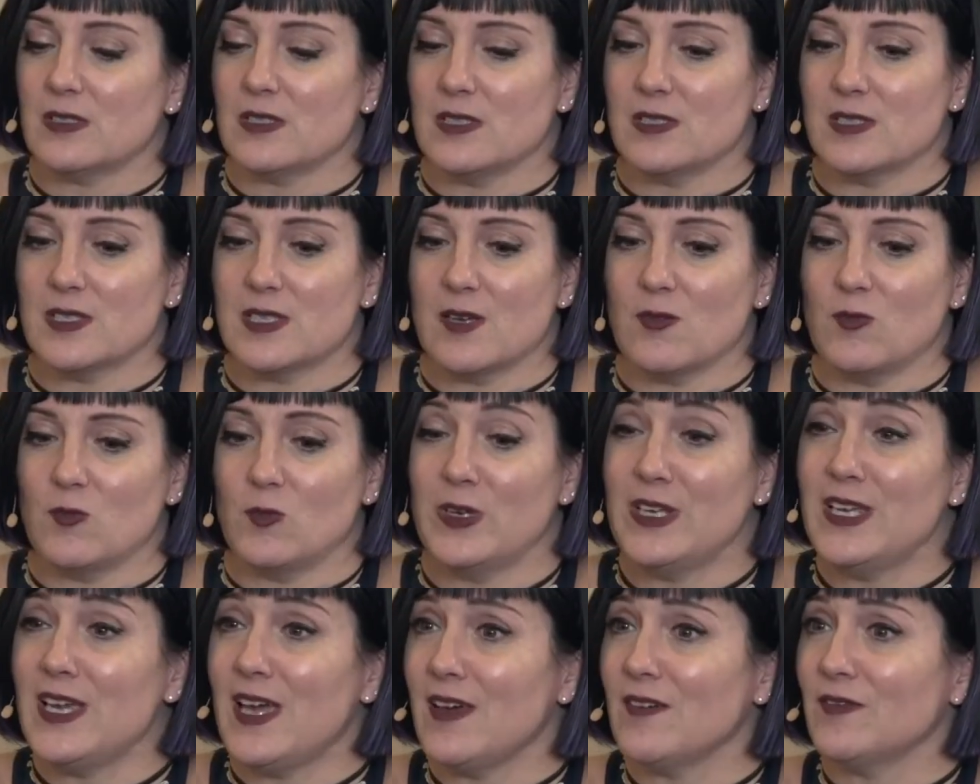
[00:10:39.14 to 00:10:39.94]
this is that
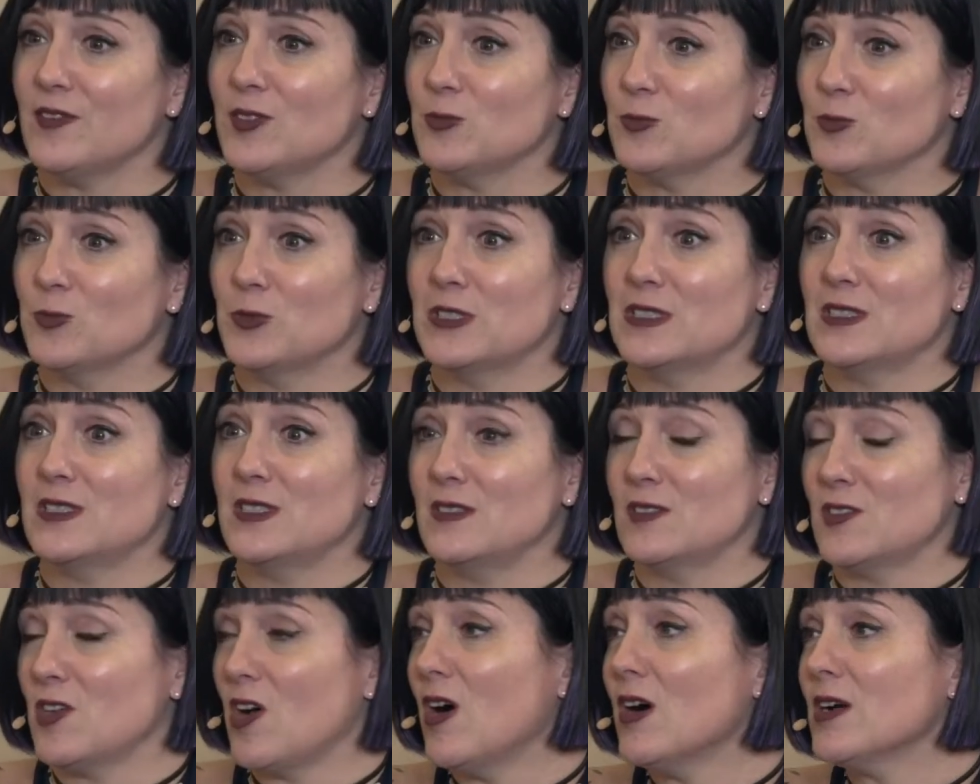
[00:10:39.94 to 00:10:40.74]
we haven't
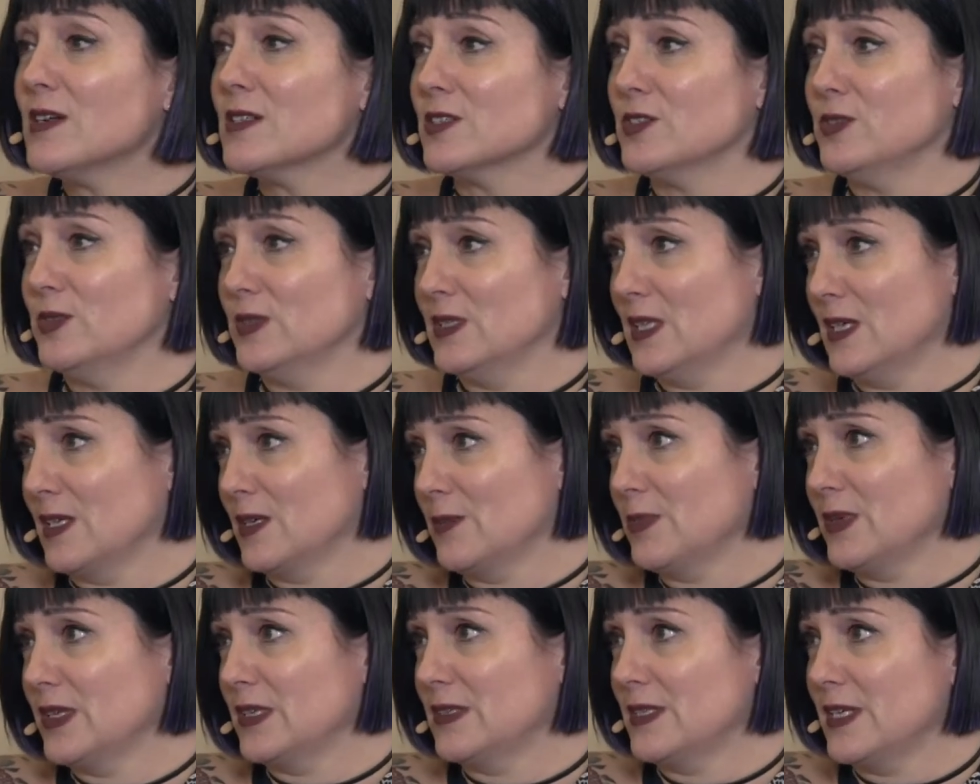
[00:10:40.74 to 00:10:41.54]
really talked to a
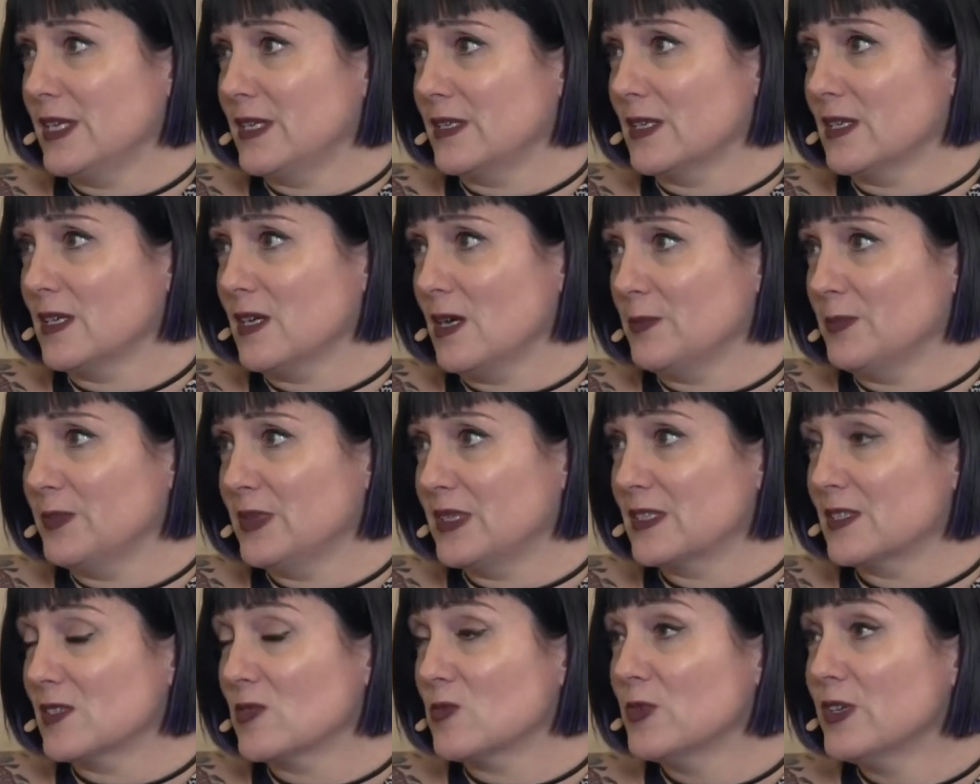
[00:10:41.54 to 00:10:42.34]
lot of big data
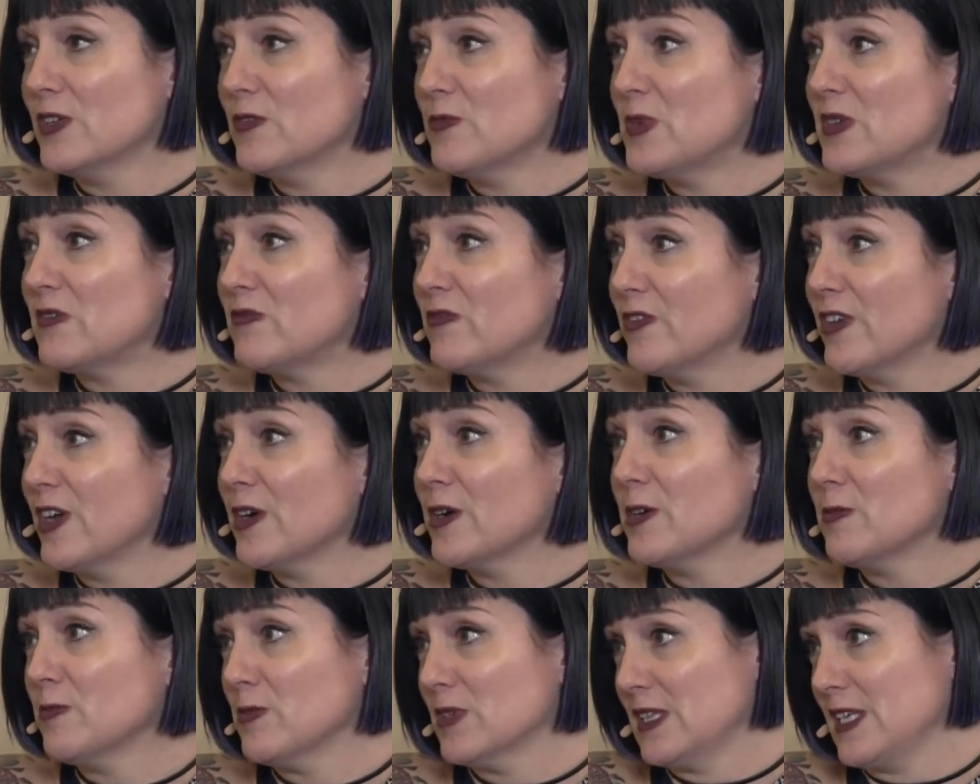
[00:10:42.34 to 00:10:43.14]
companies. We have been
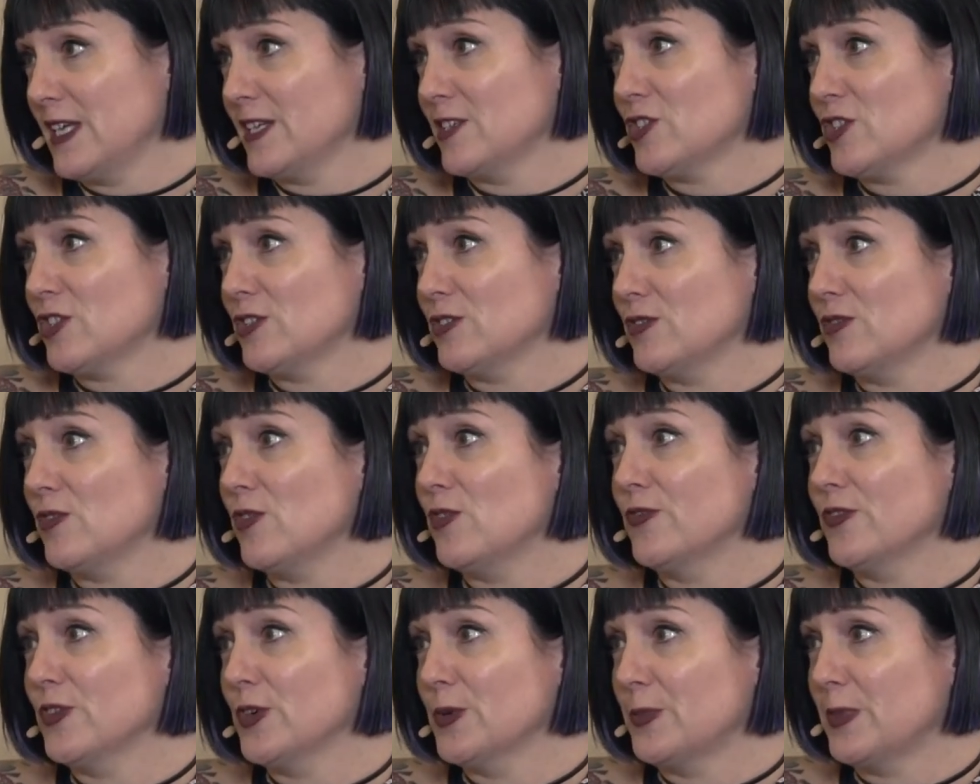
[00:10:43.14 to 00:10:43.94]
very
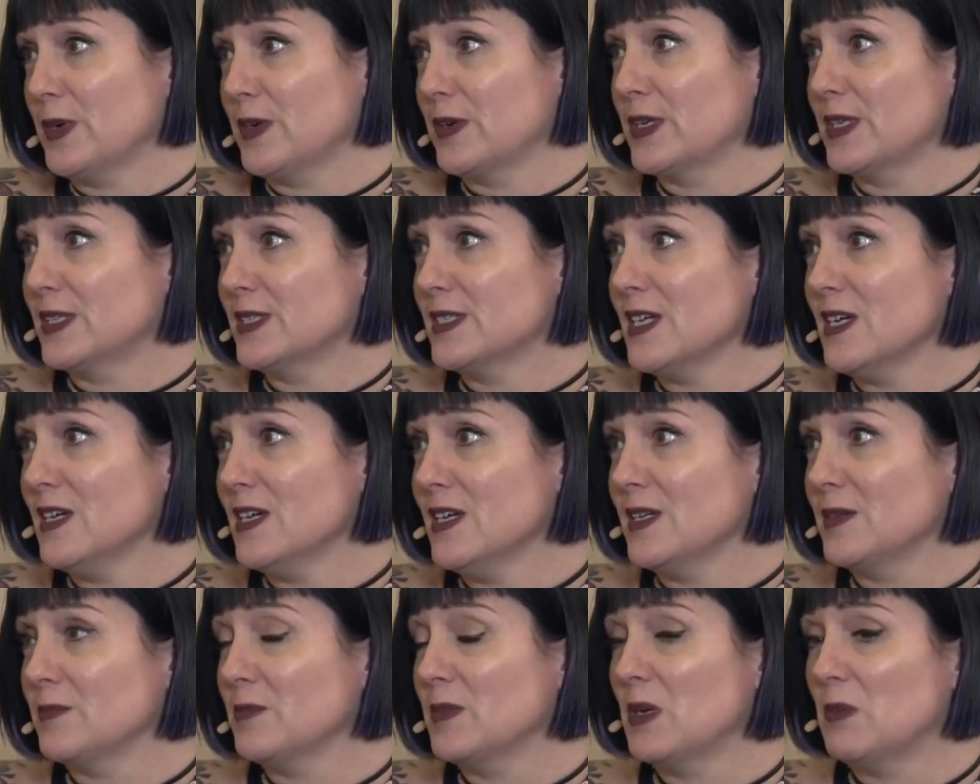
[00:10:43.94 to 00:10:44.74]
relational over a period of
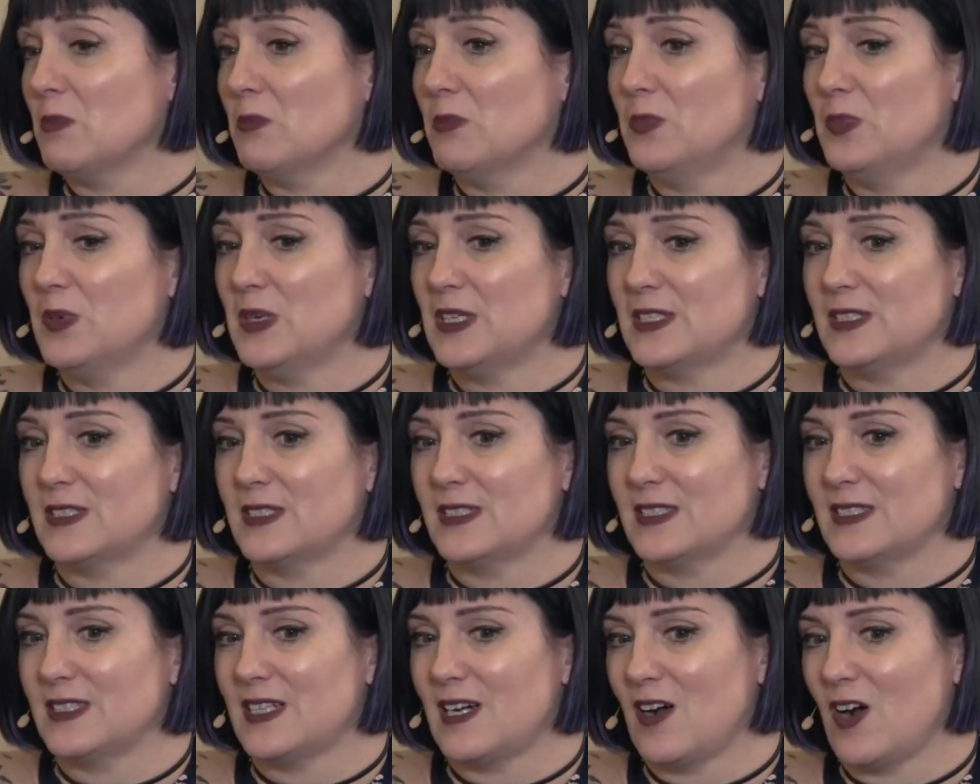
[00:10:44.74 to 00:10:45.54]
time, but
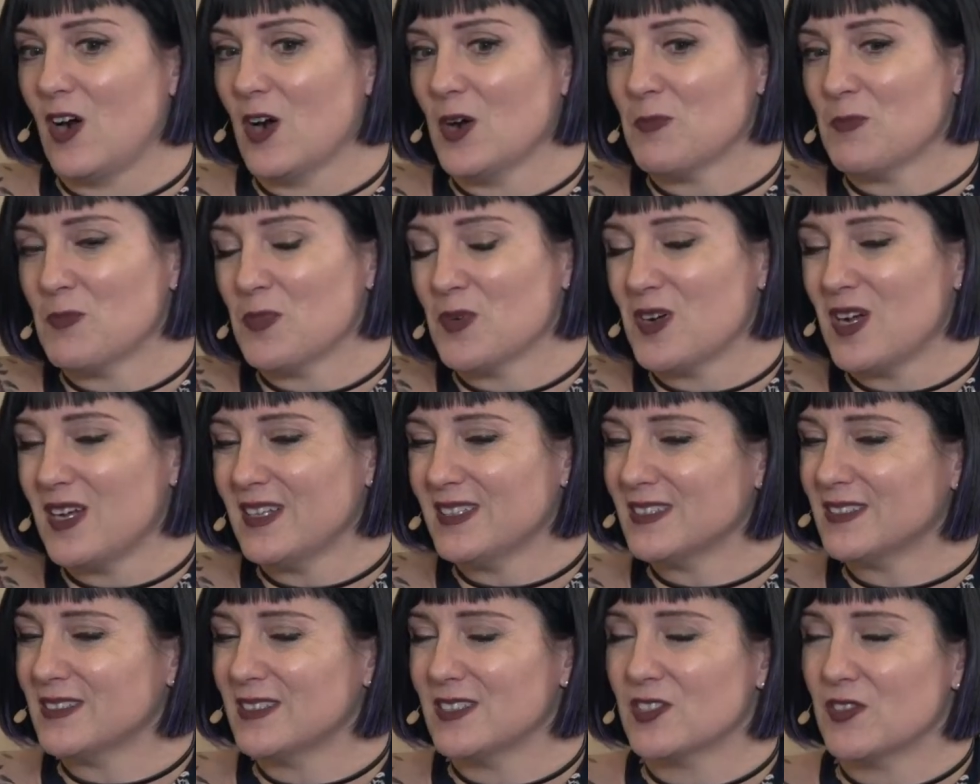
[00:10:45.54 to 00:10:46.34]
our
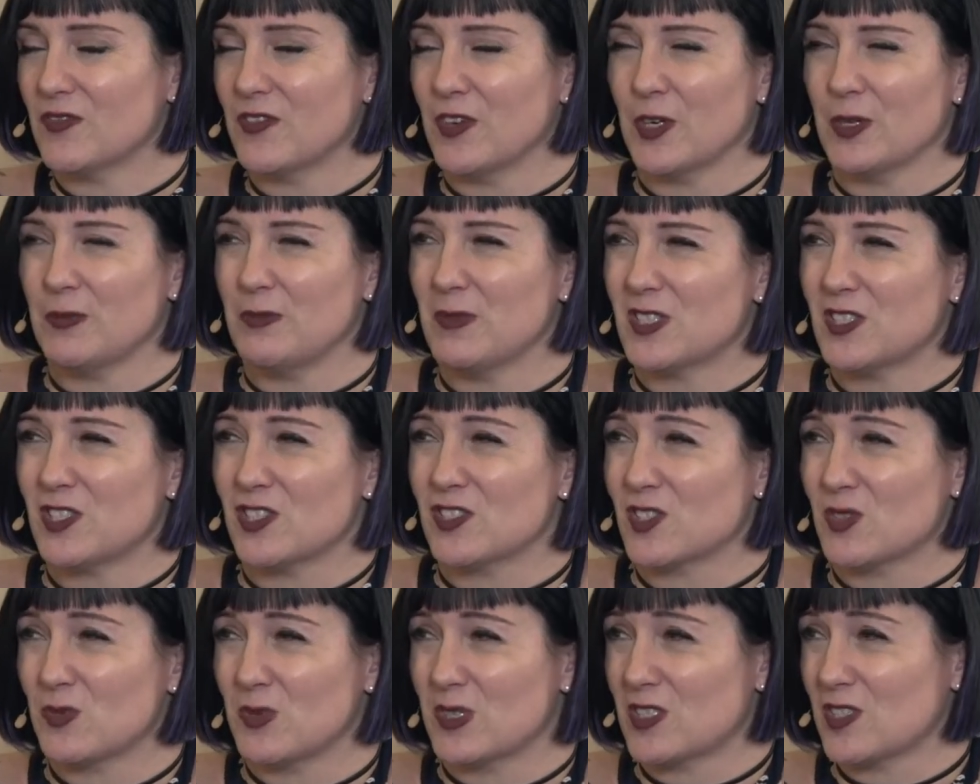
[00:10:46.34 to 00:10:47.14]
product is very much
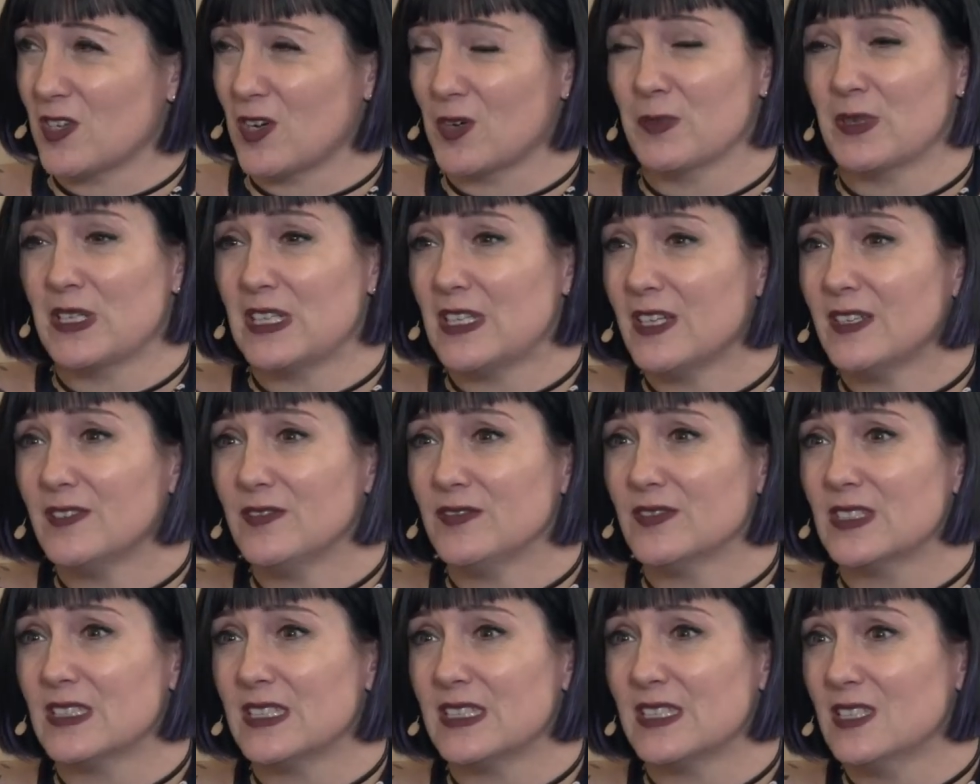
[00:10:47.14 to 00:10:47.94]
a Swiss Army
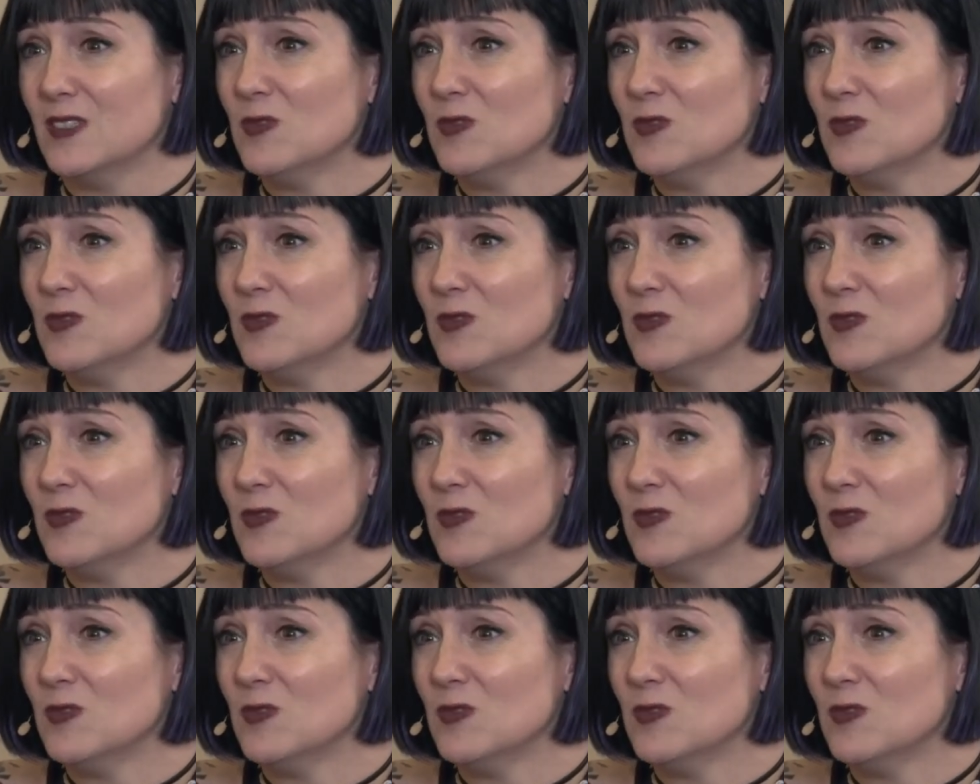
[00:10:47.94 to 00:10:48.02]
knife.